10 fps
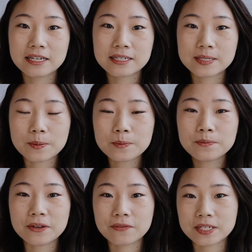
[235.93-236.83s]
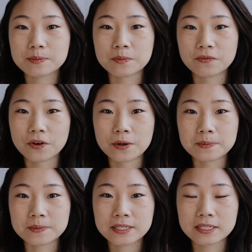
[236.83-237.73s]
Some investment
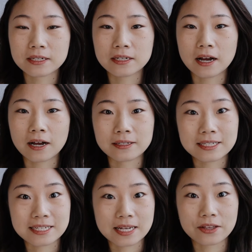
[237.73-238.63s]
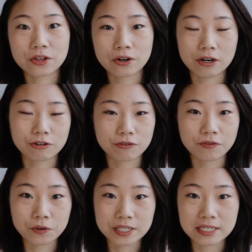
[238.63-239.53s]
firms decide their area of
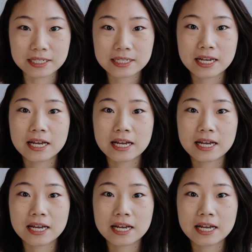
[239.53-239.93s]
focus